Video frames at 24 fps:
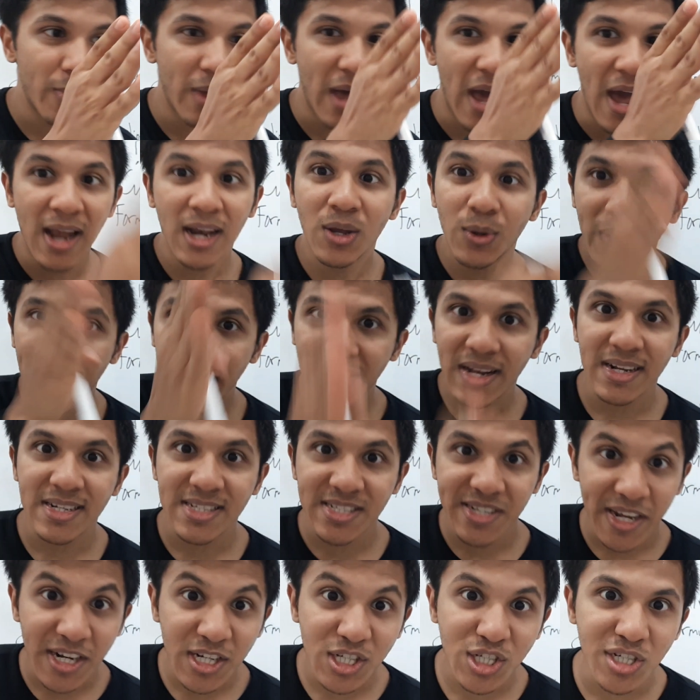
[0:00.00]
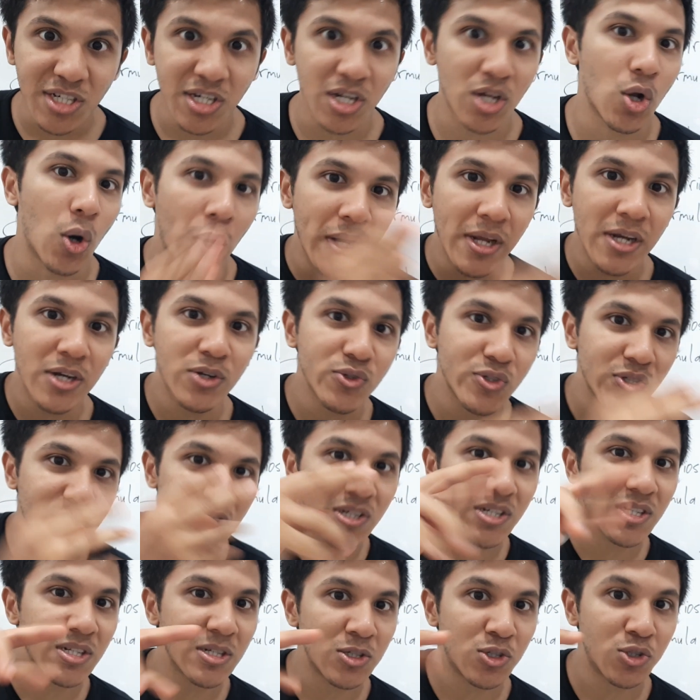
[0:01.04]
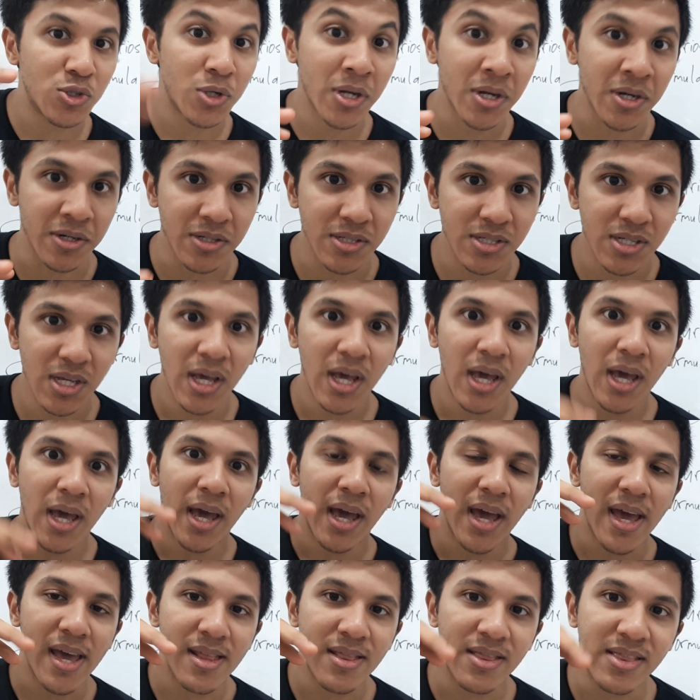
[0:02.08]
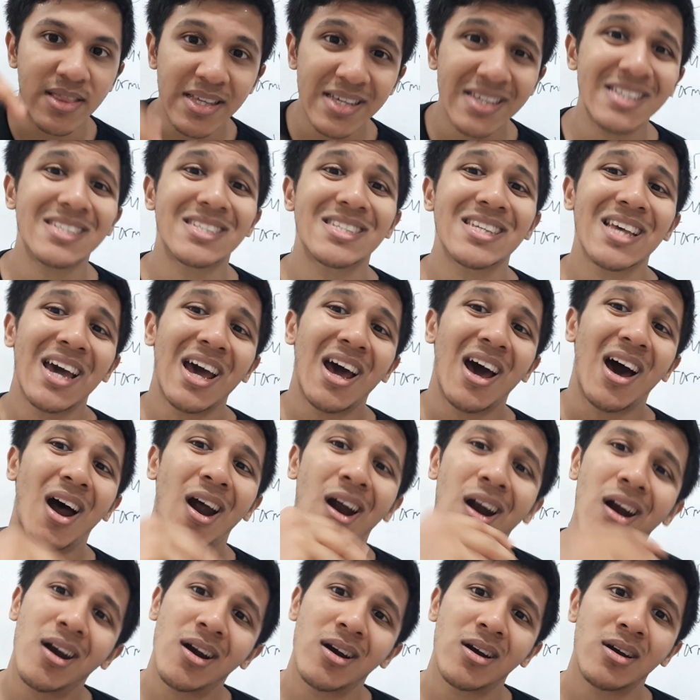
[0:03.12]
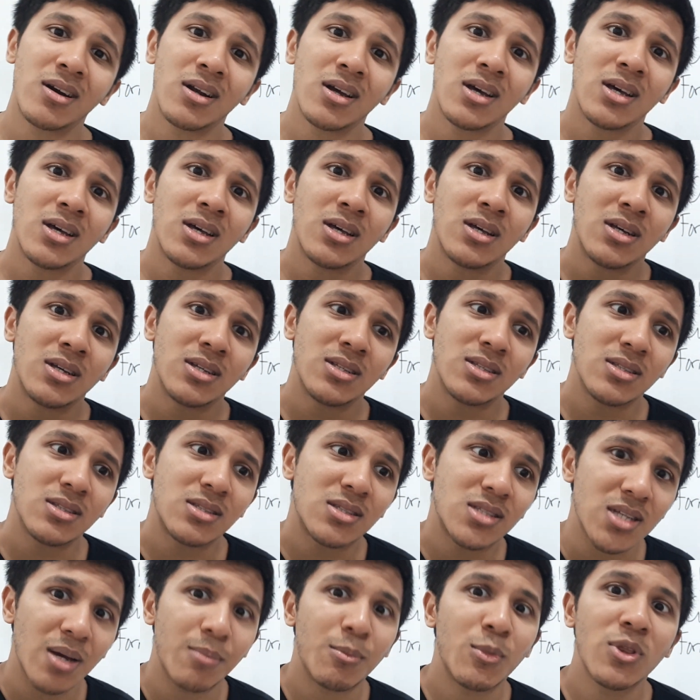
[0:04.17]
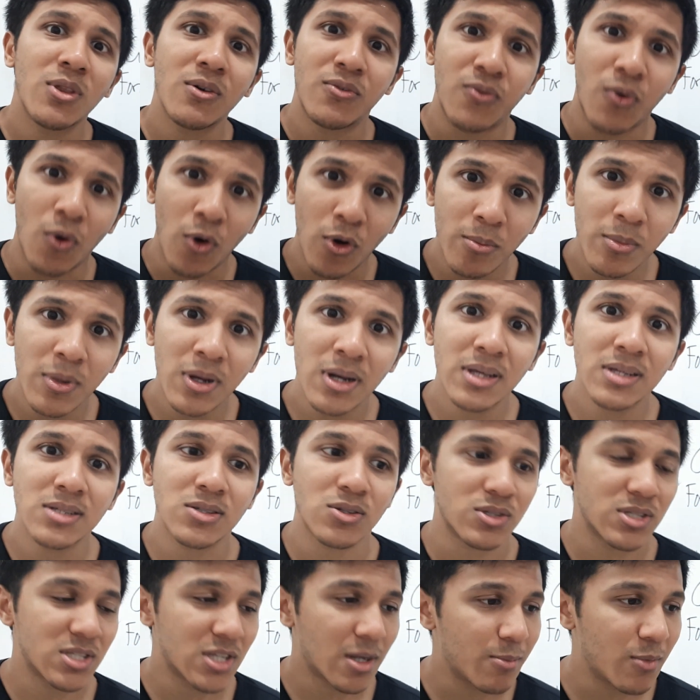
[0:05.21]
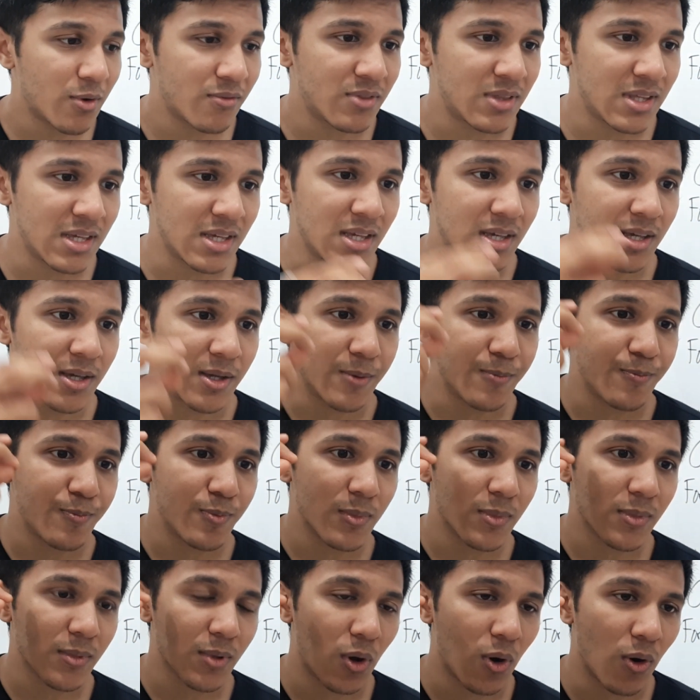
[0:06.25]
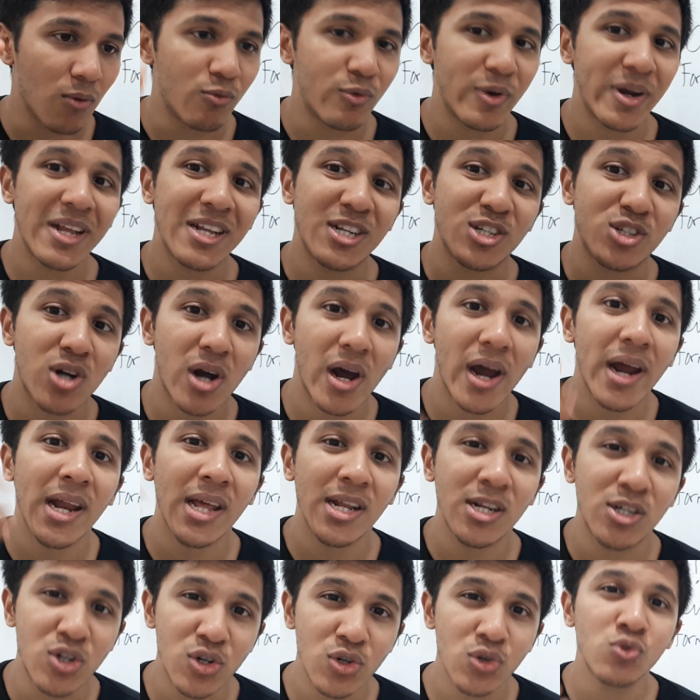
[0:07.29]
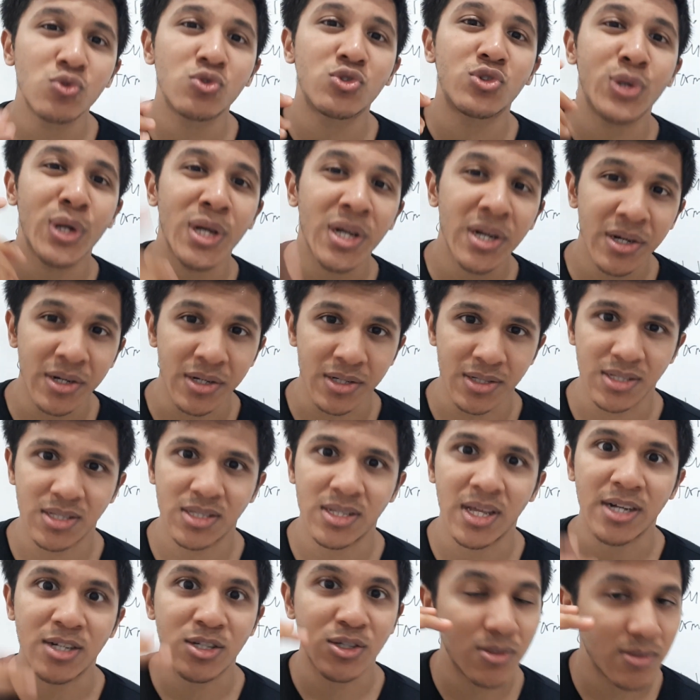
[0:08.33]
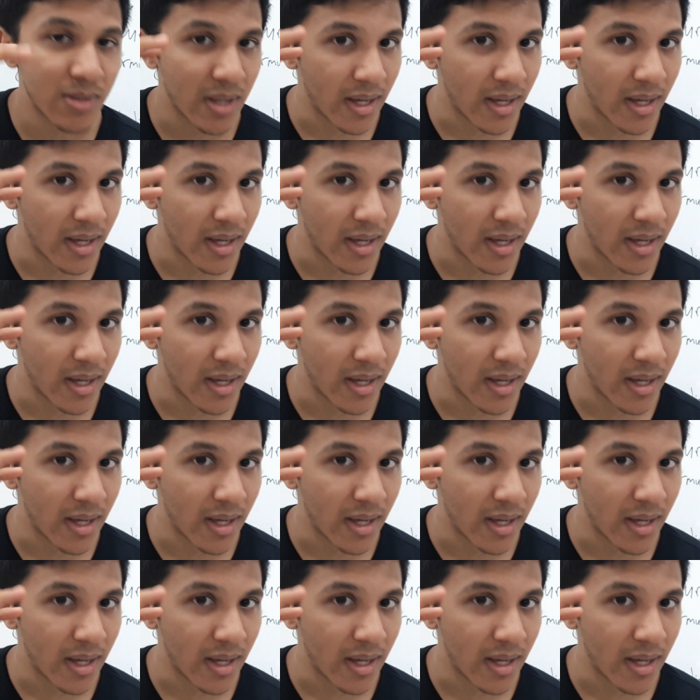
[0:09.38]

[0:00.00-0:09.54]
allocate attention according to certain triggers. And these are some of the formulas or some of the already tried and true triggers that